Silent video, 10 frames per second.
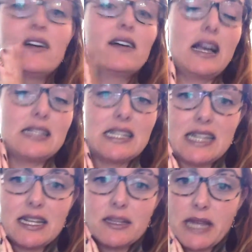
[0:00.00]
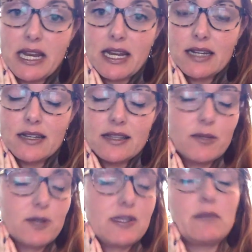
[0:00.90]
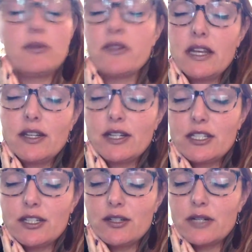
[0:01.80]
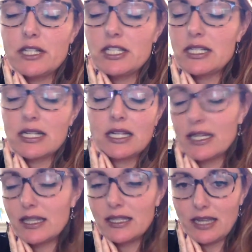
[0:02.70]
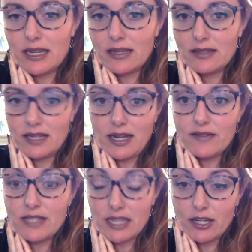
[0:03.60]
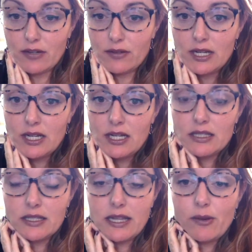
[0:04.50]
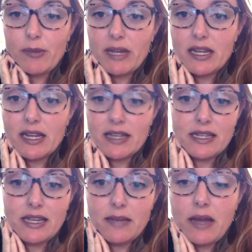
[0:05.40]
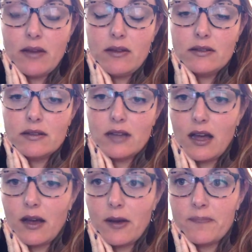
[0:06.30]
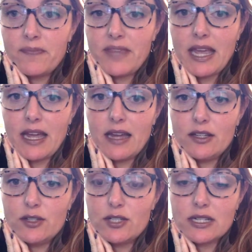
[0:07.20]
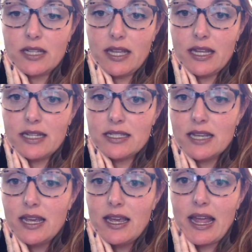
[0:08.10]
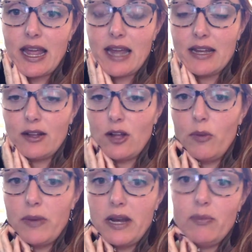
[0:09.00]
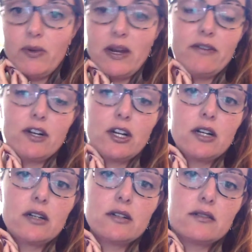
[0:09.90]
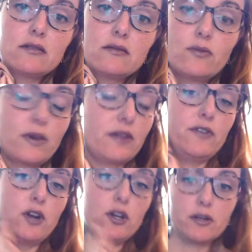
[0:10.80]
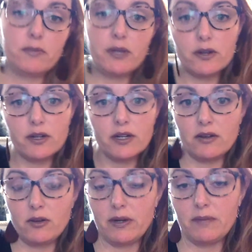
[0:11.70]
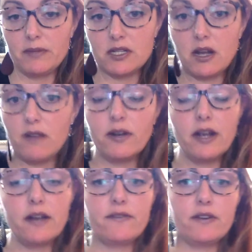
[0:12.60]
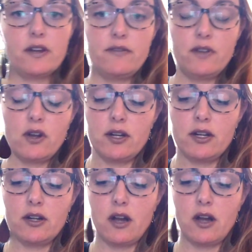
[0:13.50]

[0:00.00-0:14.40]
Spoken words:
as I said at the beginning, the most simple thing you can do is just click the link that I've sent you. The link will be in the email, and you just click it and it'll open up if you're on your computer, it'll open up your software. If you're on your